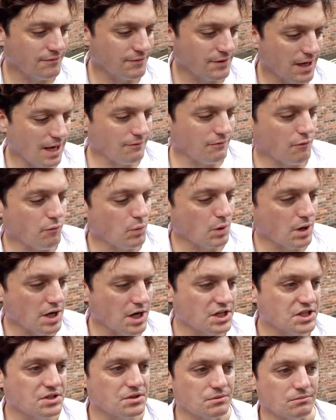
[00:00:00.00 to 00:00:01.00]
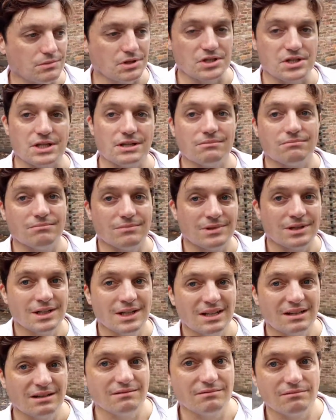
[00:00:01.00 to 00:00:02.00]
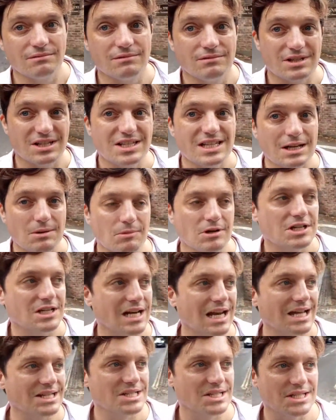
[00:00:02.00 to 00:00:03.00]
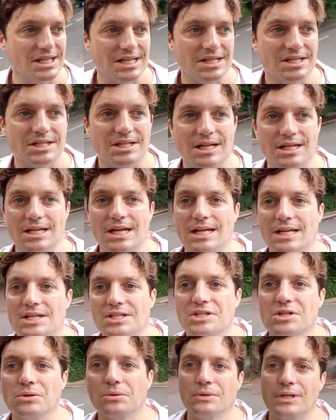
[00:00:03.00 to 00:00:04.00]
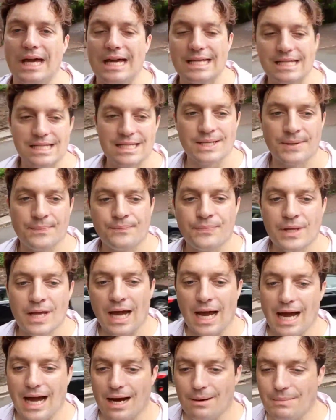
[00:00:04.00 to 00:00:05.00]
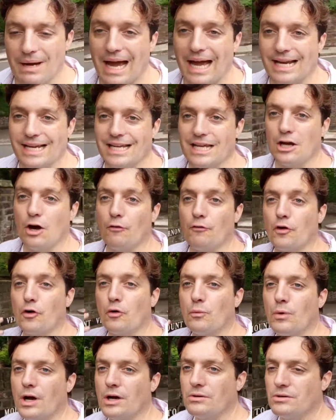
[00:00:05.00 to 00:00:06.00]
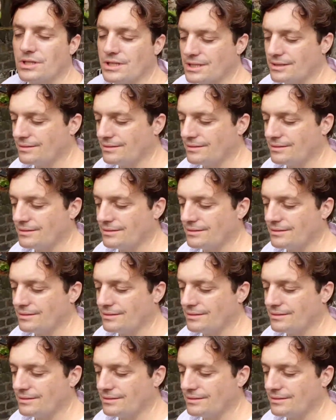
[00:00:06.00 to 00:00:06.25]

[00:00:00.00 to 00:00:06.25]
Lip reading: love of words, was a distinguished classicist in his school days. And he often wrote